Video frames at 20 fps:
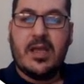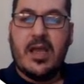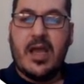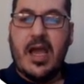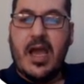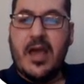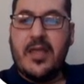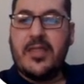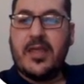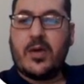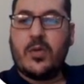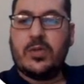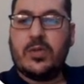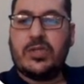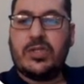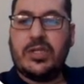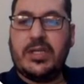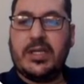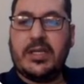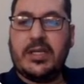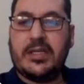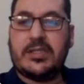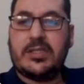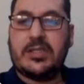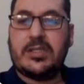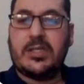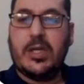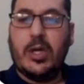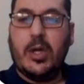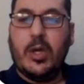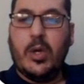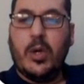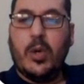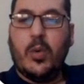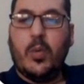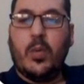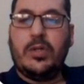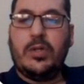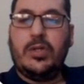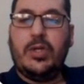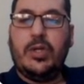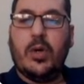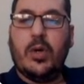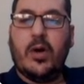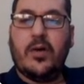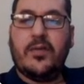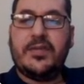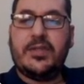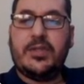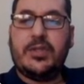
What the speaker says: And the question is, what do you often